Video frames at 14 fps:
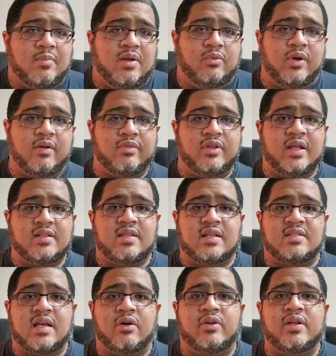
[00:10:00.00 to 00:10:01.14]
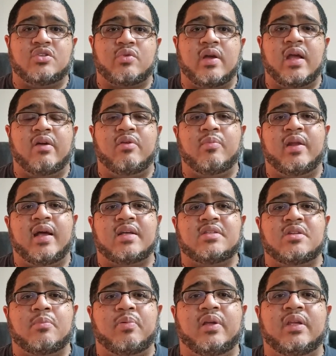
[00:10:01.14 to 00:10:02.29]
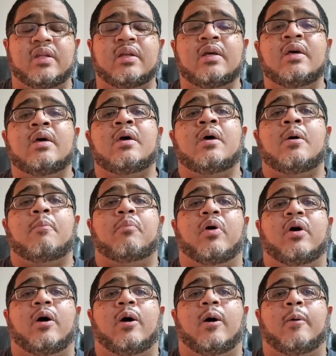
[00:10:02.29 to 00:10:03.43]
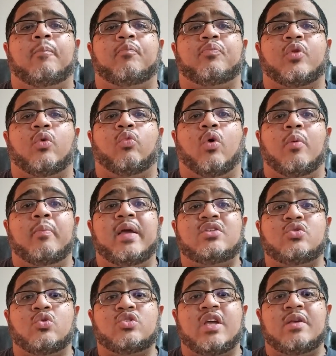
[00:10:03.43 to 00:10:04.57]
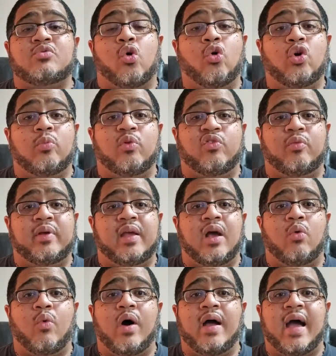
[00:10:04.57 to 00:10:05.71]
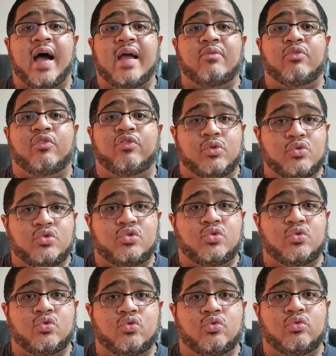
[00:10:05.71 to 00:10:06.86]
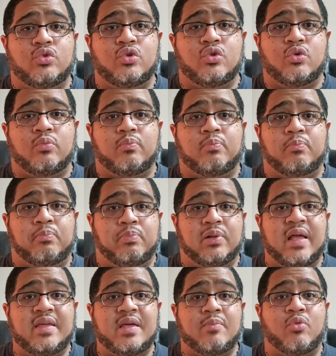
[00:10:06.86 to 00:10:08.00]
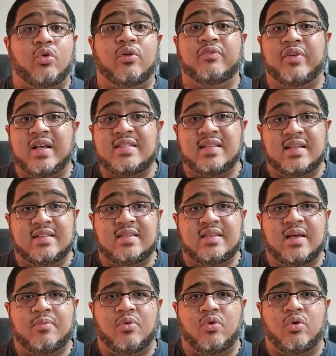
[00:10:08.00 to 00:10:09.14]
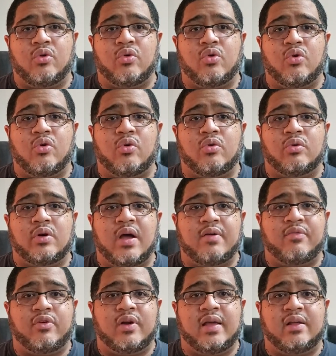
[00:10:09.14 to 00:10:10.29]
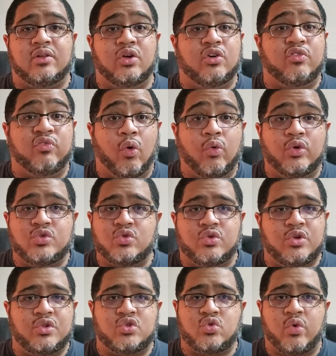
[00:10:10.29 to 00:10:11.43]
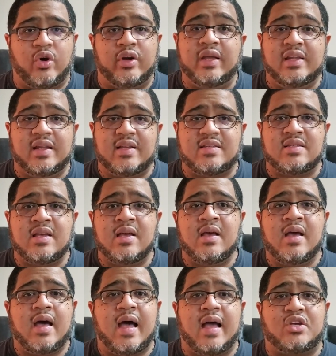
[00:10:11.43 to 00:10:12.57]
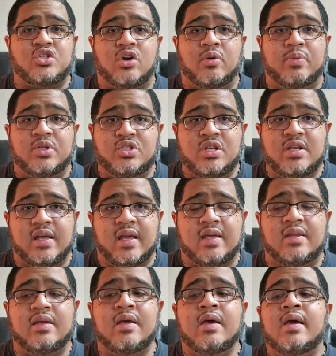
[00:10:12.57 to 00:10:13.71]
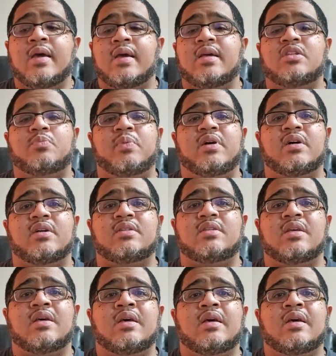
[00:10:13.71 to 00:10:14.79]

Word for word: mean, whatever. That that's how it is, right? Everybody has an opinion. But um, what makes those games horrible for me and why I refuse to, you know, play them or invest into them or or or ever like look forward to another Square Enix action RPG again is because